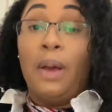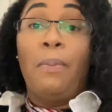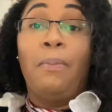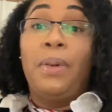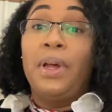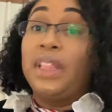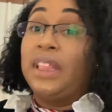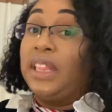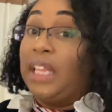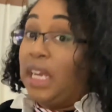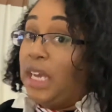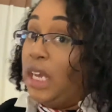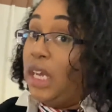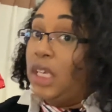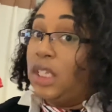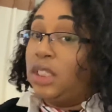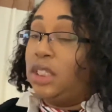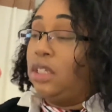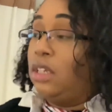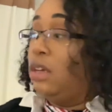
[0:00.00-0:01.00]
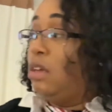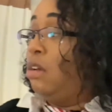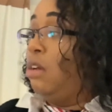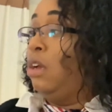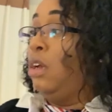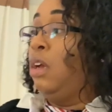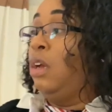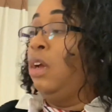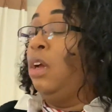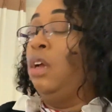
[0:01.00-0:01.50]
But these,
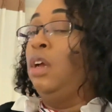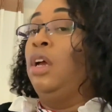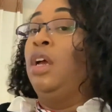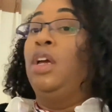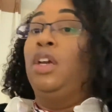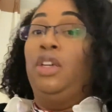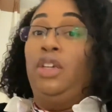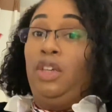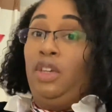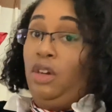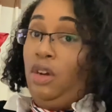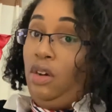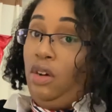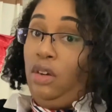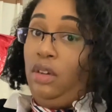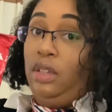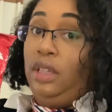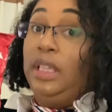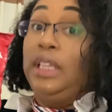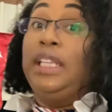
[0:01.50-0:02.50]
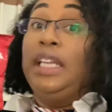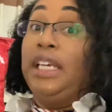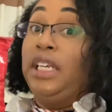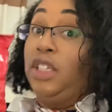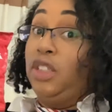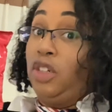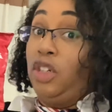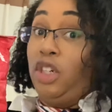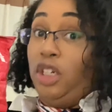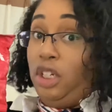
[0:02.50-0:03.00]
y'all, these
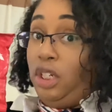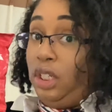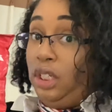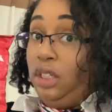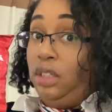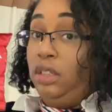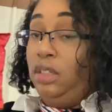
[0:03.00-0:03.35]
are good.